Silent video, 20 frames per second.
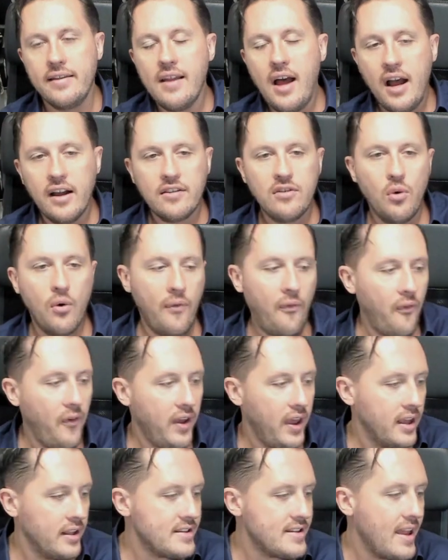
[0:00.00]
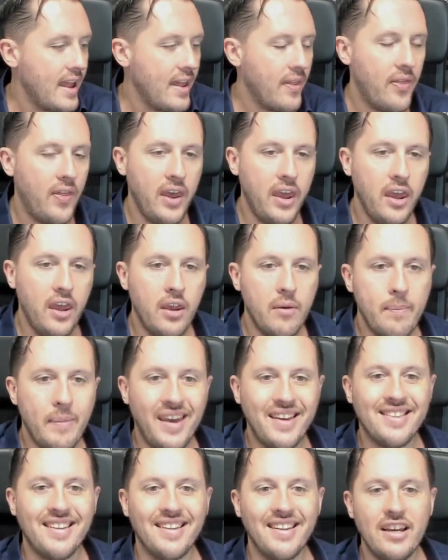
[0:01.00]
Noctua fans, they
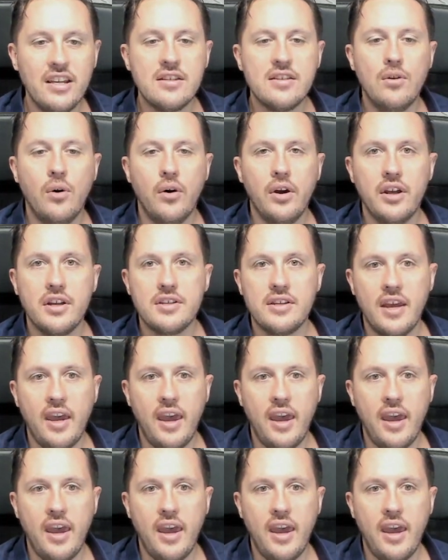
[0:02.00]
make the least noise